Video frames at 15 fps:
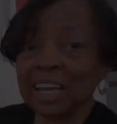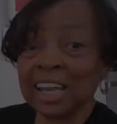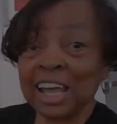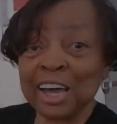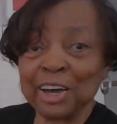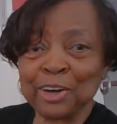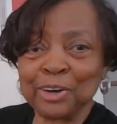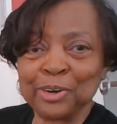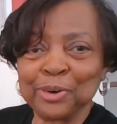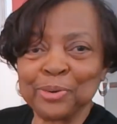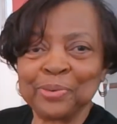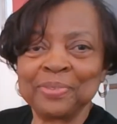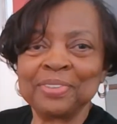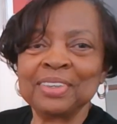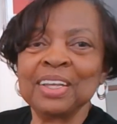
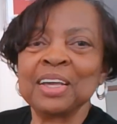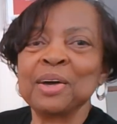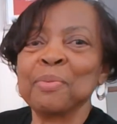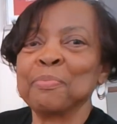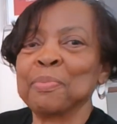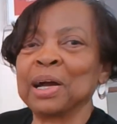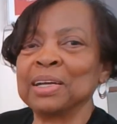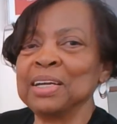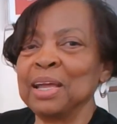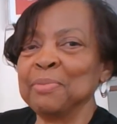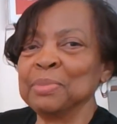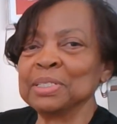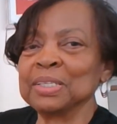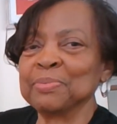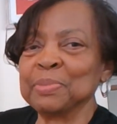Hello, my
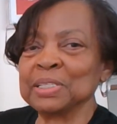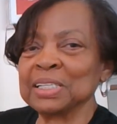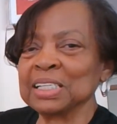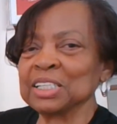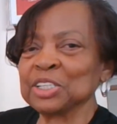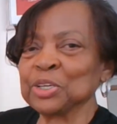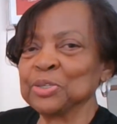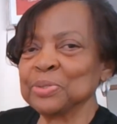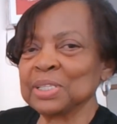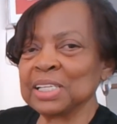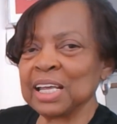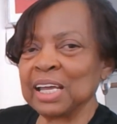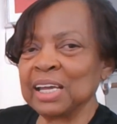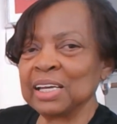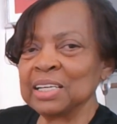name is Mrs.
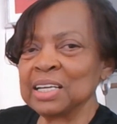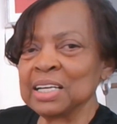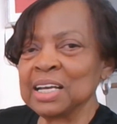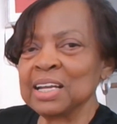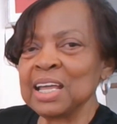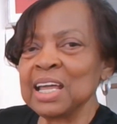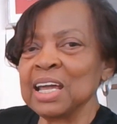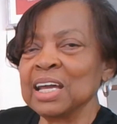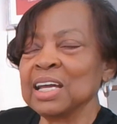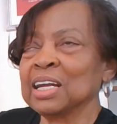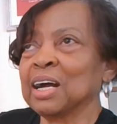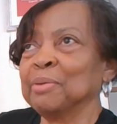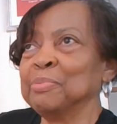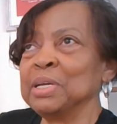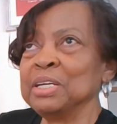Cousin, and
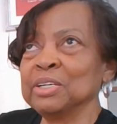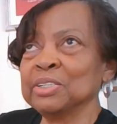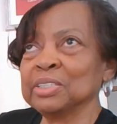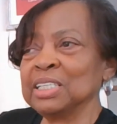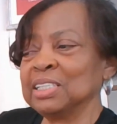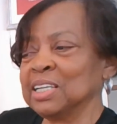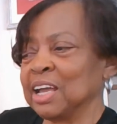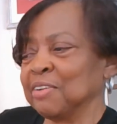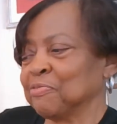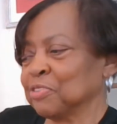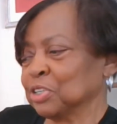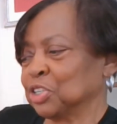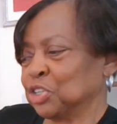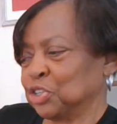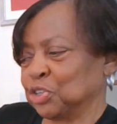I'm here today
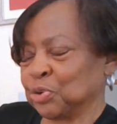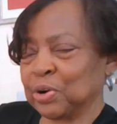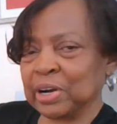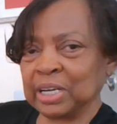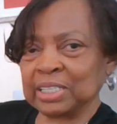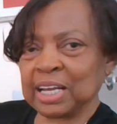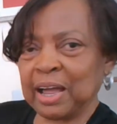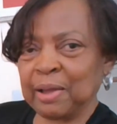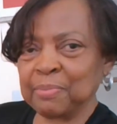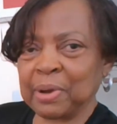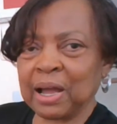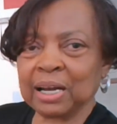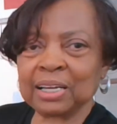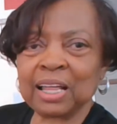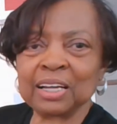for story time.
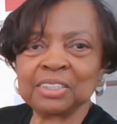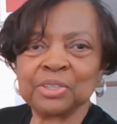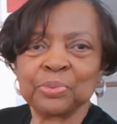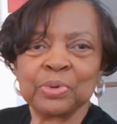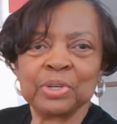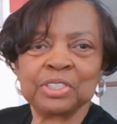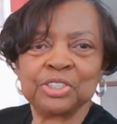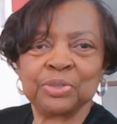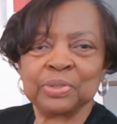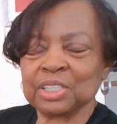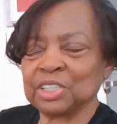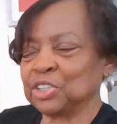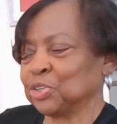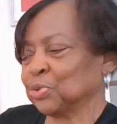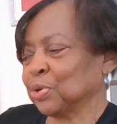I'd like to read you a
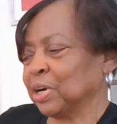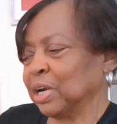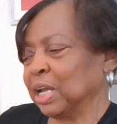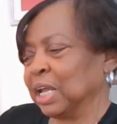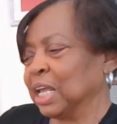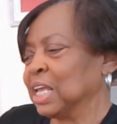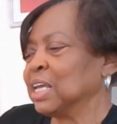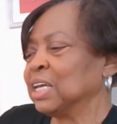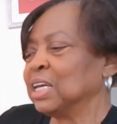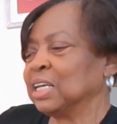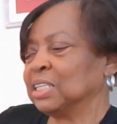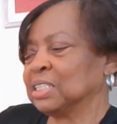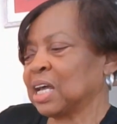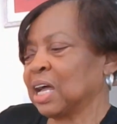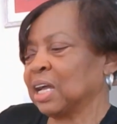story
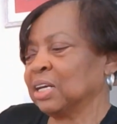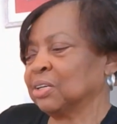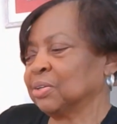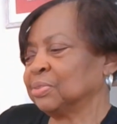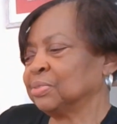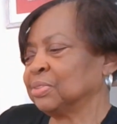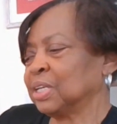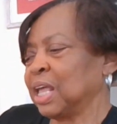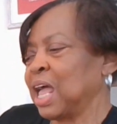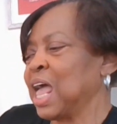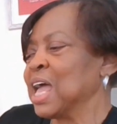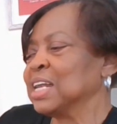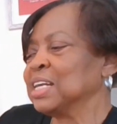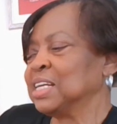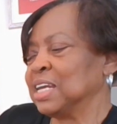entitled
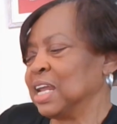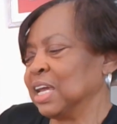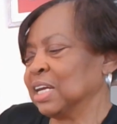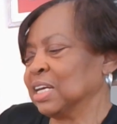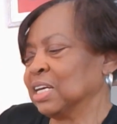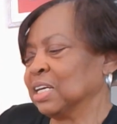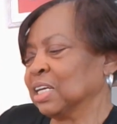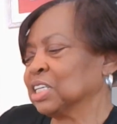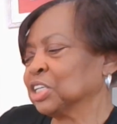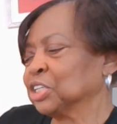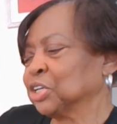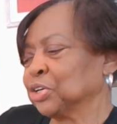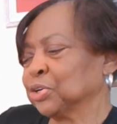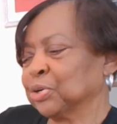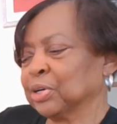Nana
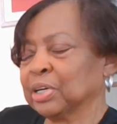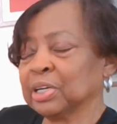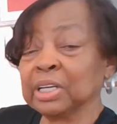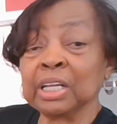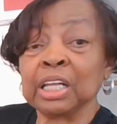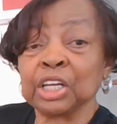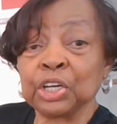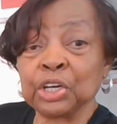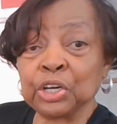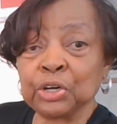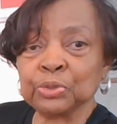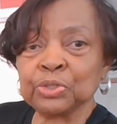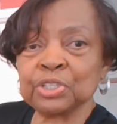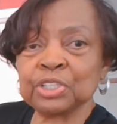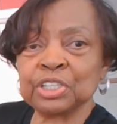Akua
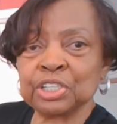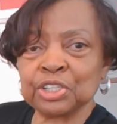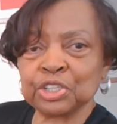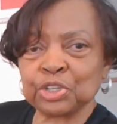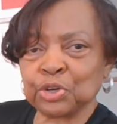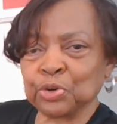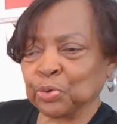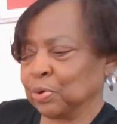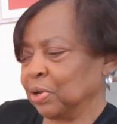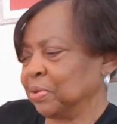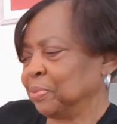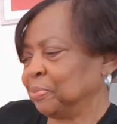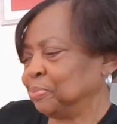Goes to School.